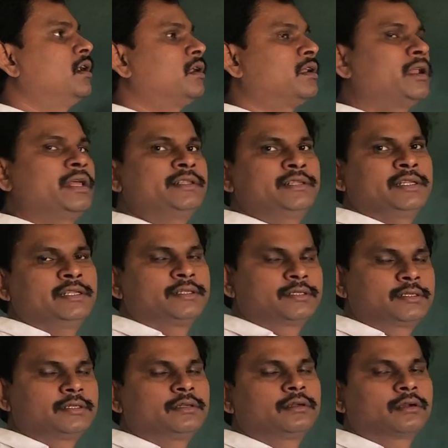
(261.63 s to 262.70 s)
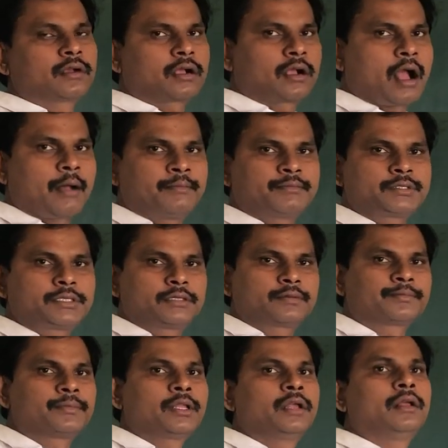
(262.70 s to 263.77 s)
resins, gums,
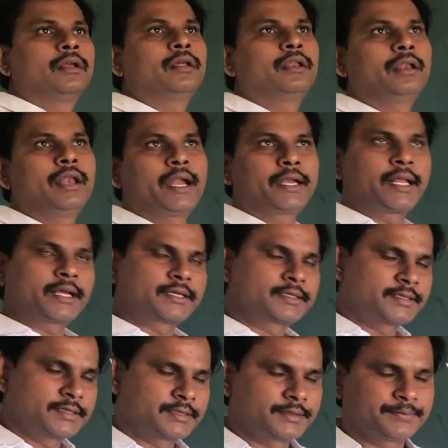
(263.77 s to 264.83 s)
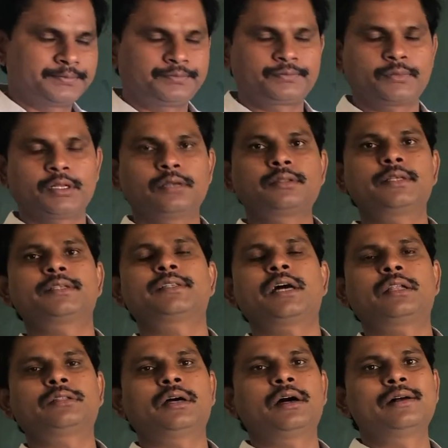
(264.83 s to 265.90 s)
latex. These
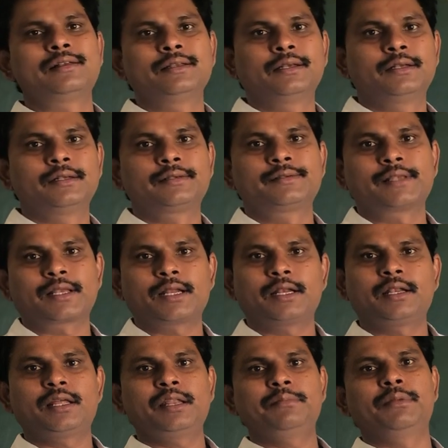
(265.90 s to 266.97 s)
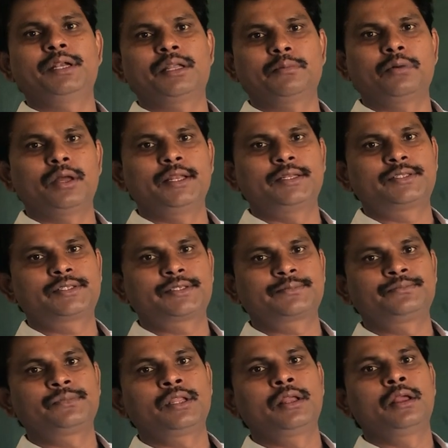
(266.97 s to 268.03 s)
are the secondary metabolites.
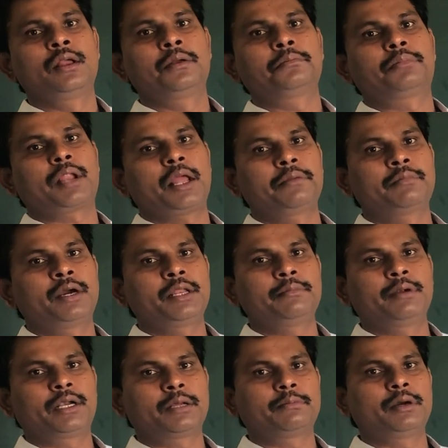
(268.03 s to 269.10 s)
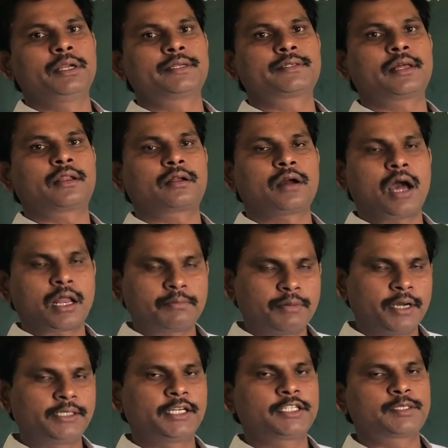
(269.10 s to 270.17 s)
Primary metabolites are
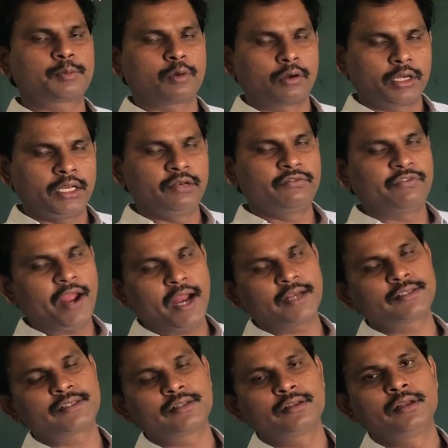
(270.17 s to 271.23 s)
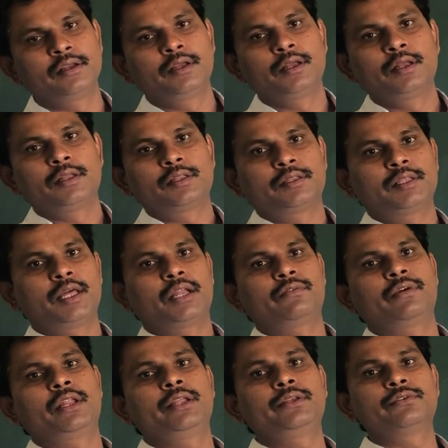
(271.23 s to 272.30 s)
carbohydrates, protein, fats. They are
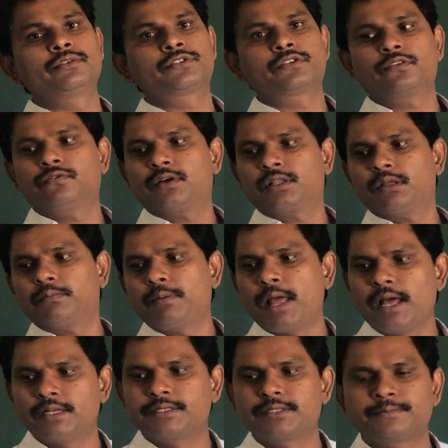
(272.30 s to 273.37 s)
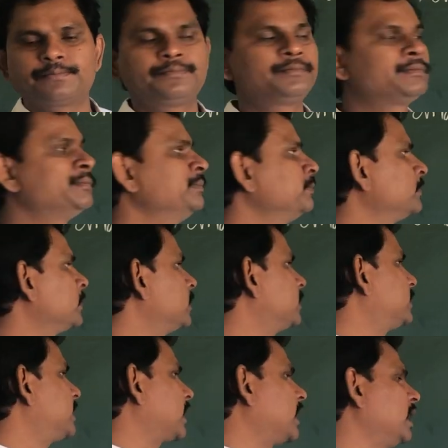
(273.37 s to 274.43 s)
very useful for the plants.
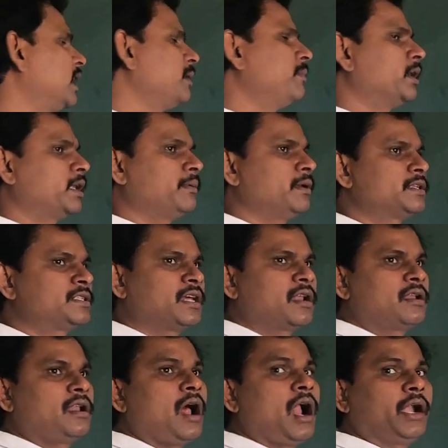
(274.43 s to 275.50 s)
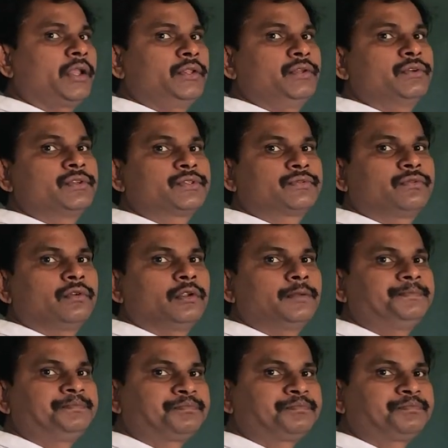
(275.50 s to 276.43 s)
Secondary metabolites are not useful.